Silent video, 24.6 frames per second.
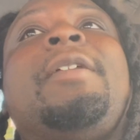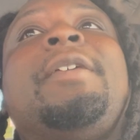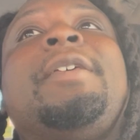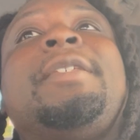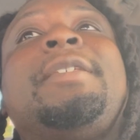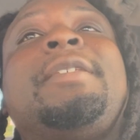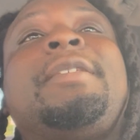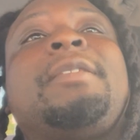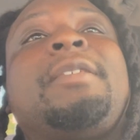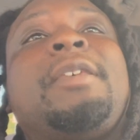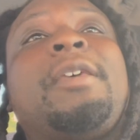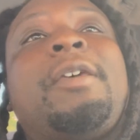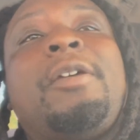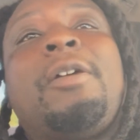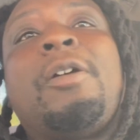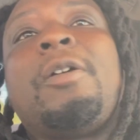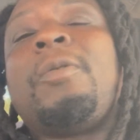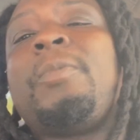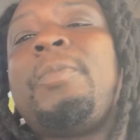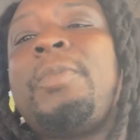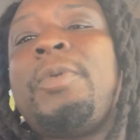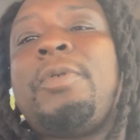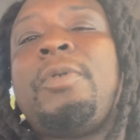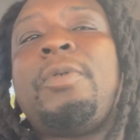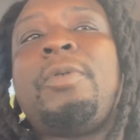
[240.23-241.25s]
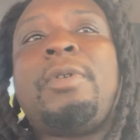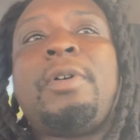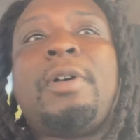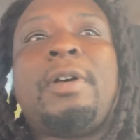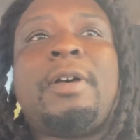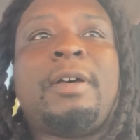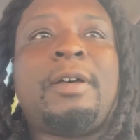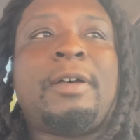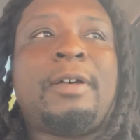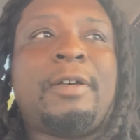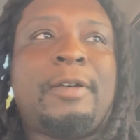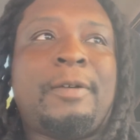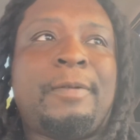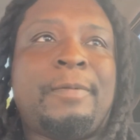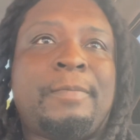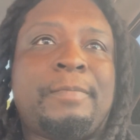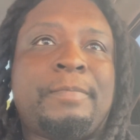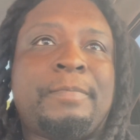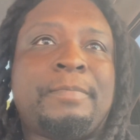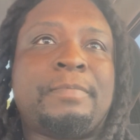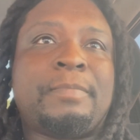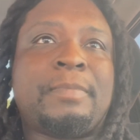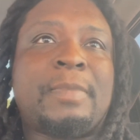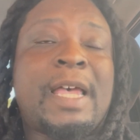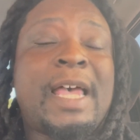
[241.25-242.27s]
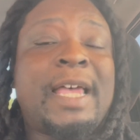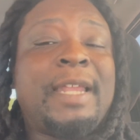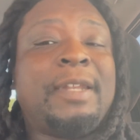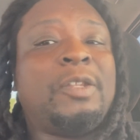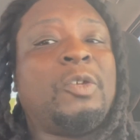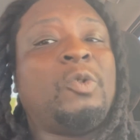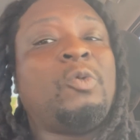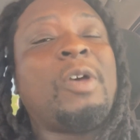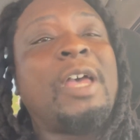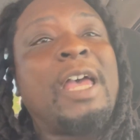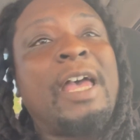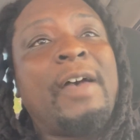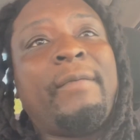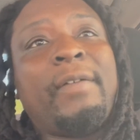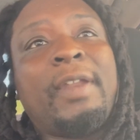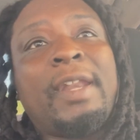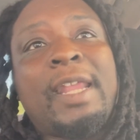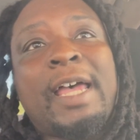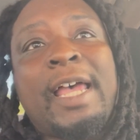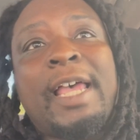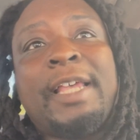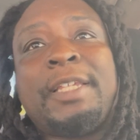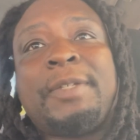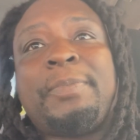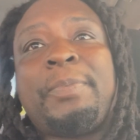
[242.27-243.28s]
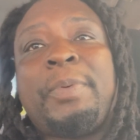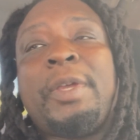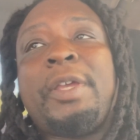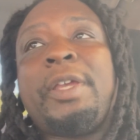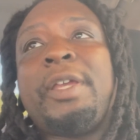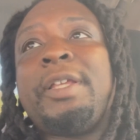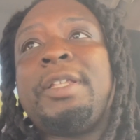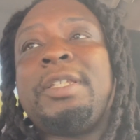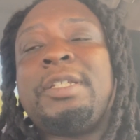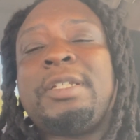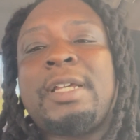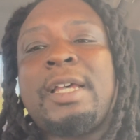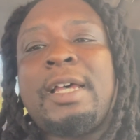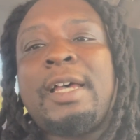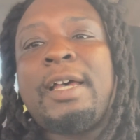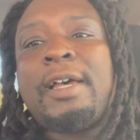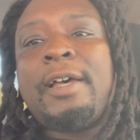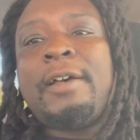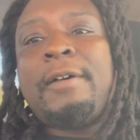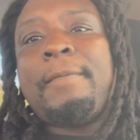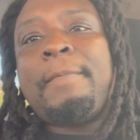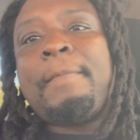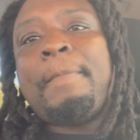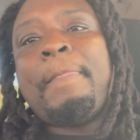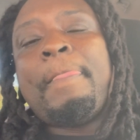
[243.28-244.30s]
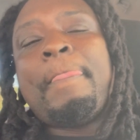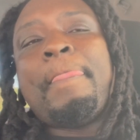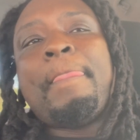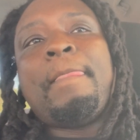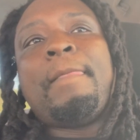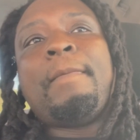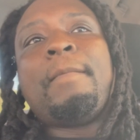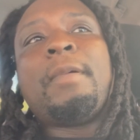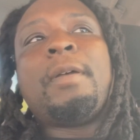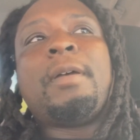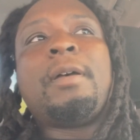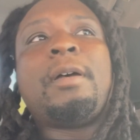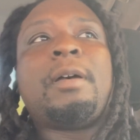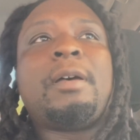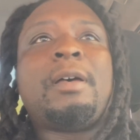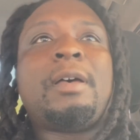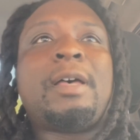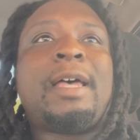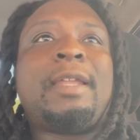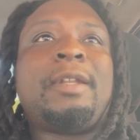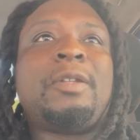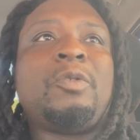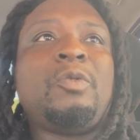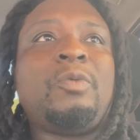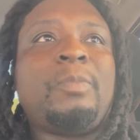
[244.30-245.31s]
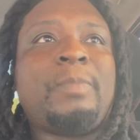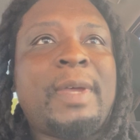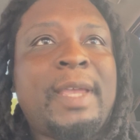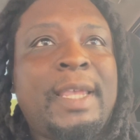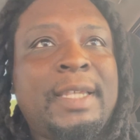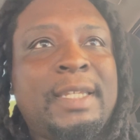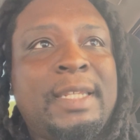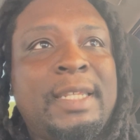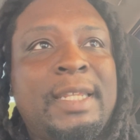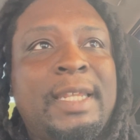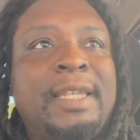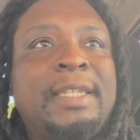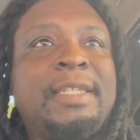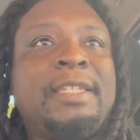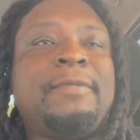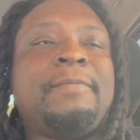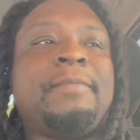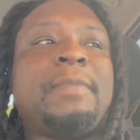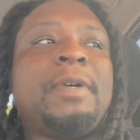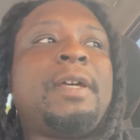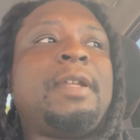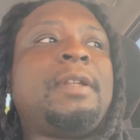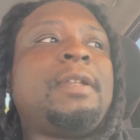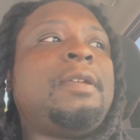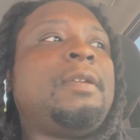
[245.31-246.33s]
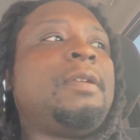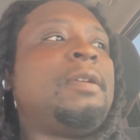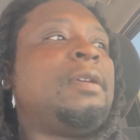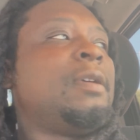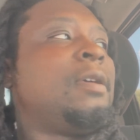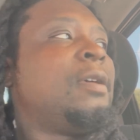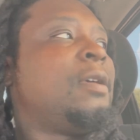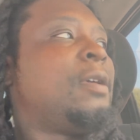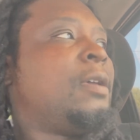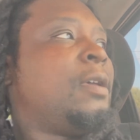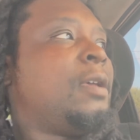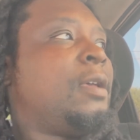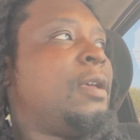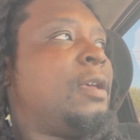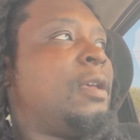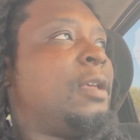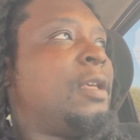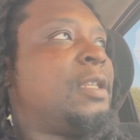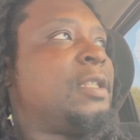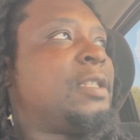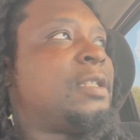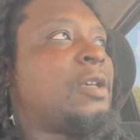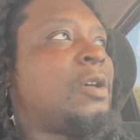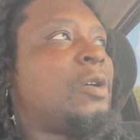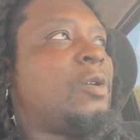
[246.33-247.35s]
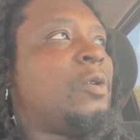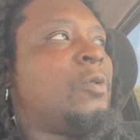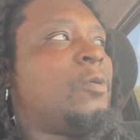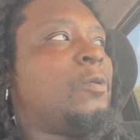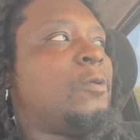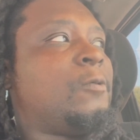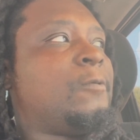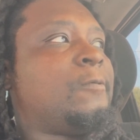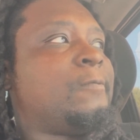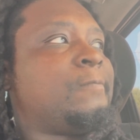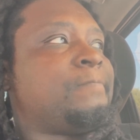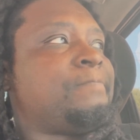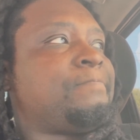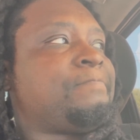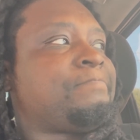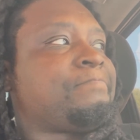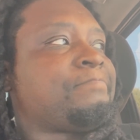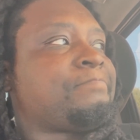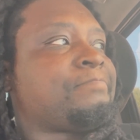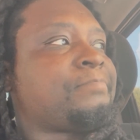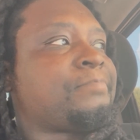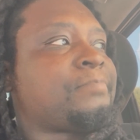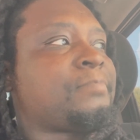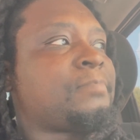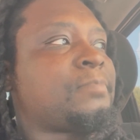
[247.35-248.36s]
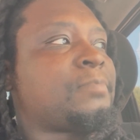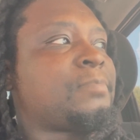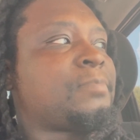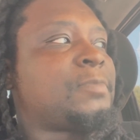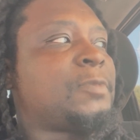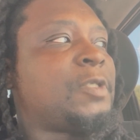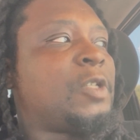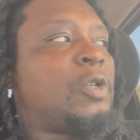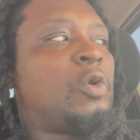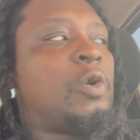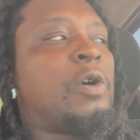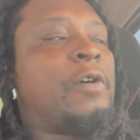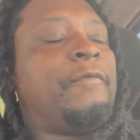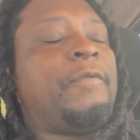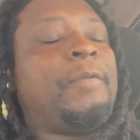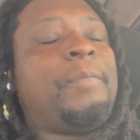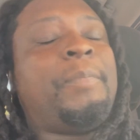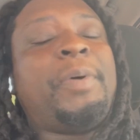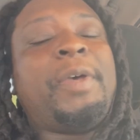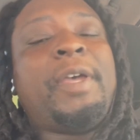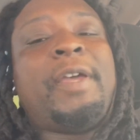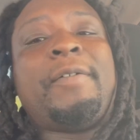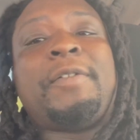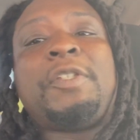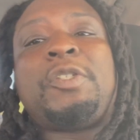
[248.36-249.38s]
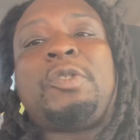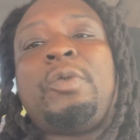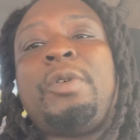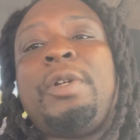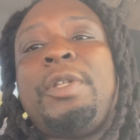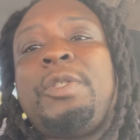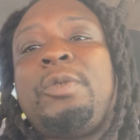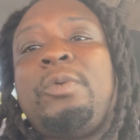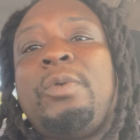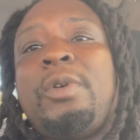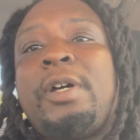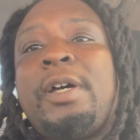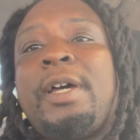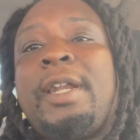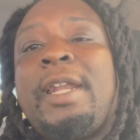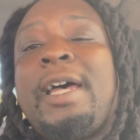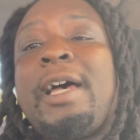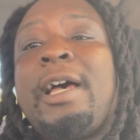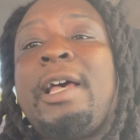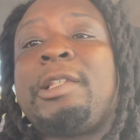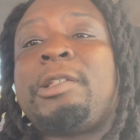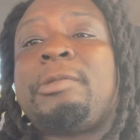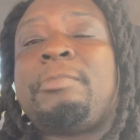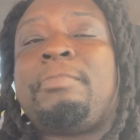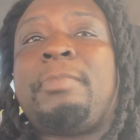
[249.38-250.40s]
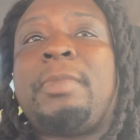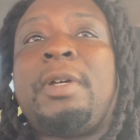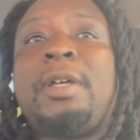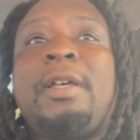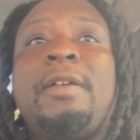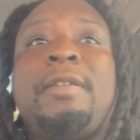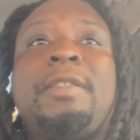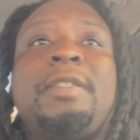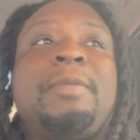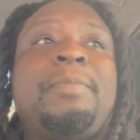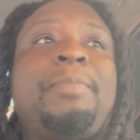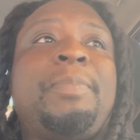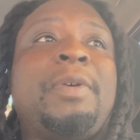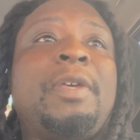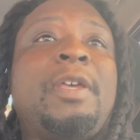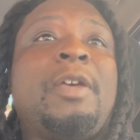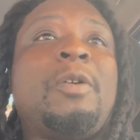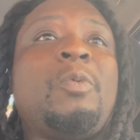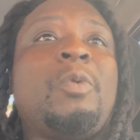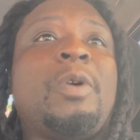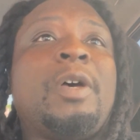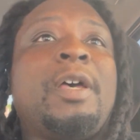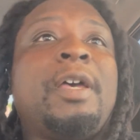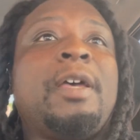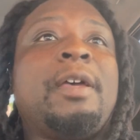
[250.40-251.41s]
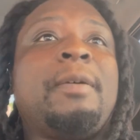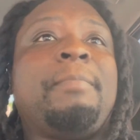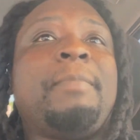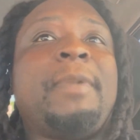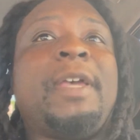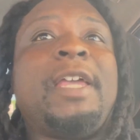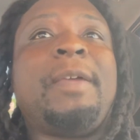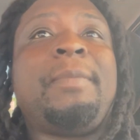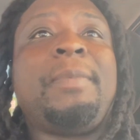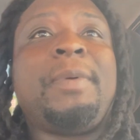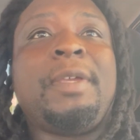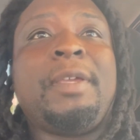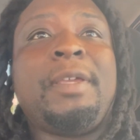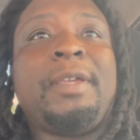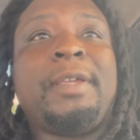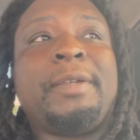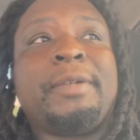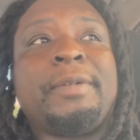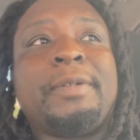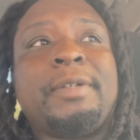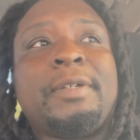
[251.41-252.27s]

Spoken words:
is terrible. I do have a nice paying job. I do make decent money. So going from paying $2,200 a month to paying what, maybe,